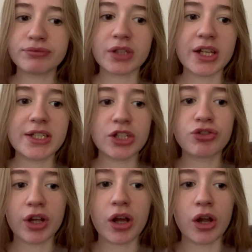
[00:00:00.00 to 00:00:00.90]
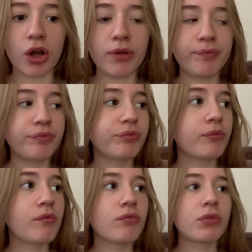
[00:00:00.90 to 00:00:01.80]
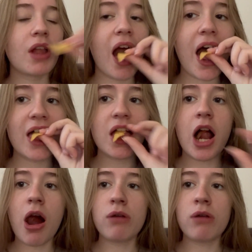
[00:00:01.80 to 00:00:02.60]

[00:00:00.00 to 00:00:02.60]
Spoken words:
I did drink a lot. I